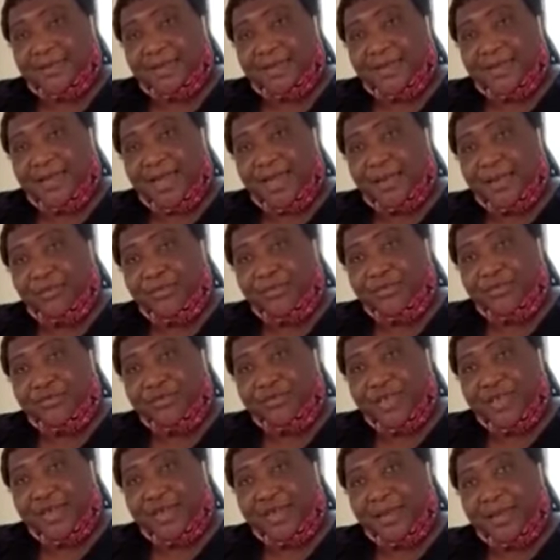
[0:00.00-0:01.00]

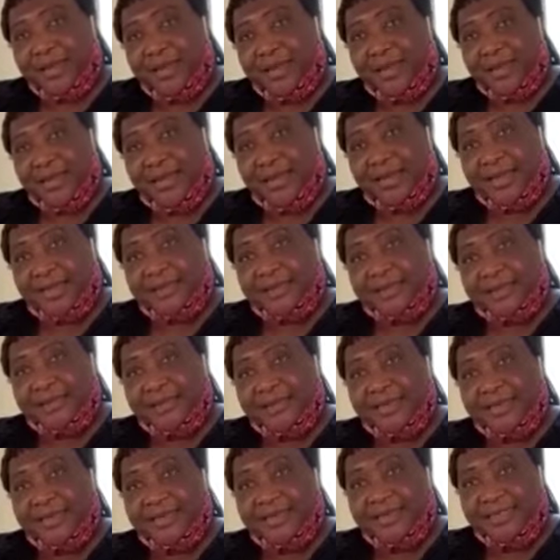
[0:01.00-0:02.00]
Liberia and
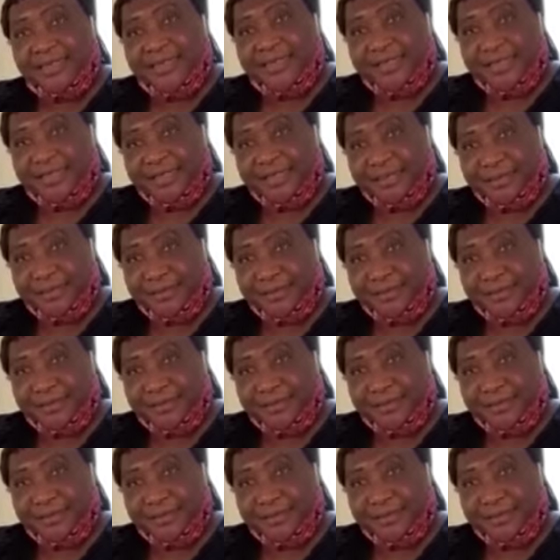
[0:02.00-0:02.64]
Guinea.